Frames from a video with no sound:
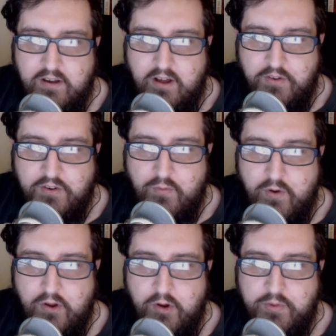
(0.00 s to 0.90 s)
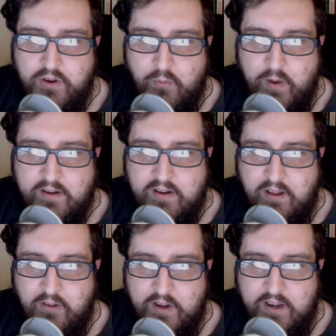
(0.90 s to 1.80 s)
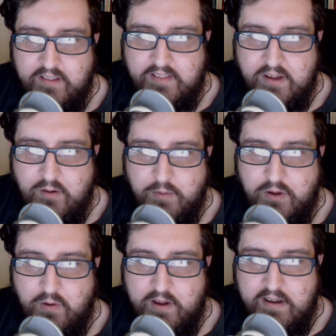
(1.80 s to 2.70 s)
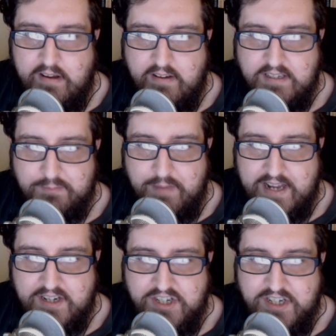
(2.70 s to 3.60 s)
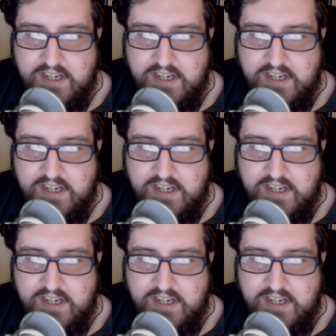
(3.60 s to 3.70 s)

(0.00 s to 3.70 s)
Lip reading: underrobes and a red cloak, and I think that would be quite a nice match.